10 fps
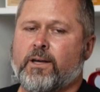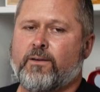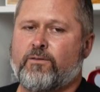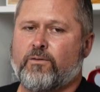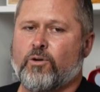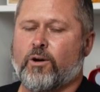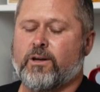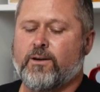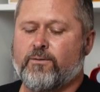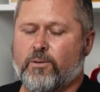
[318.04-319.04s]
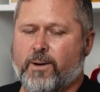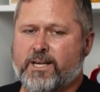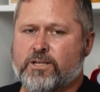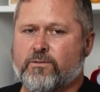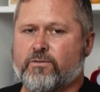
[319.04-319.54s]
If you've got
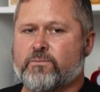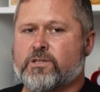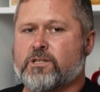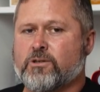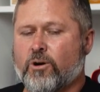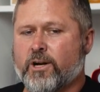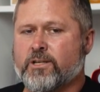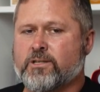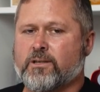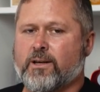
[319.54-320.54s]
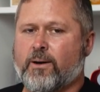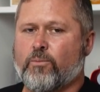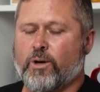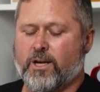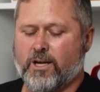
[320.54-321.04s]
inflammation from cystitis,
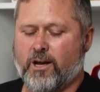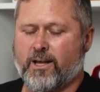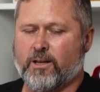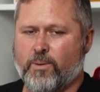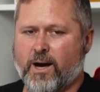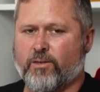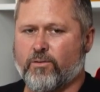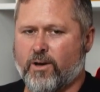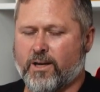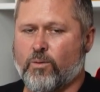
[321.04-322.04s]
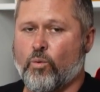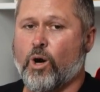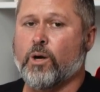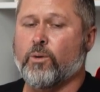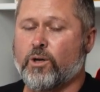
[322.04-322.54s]
we're going to go down the path of, okay,
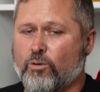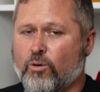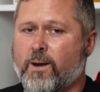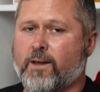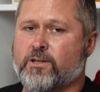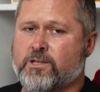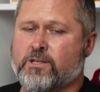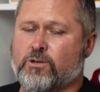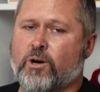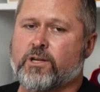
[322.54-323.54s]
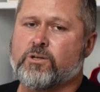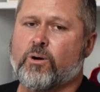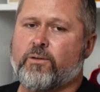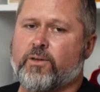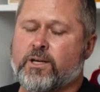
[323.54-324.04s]
what can we do about the cystitis
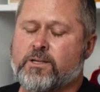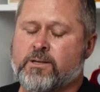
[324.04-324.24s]
side of things?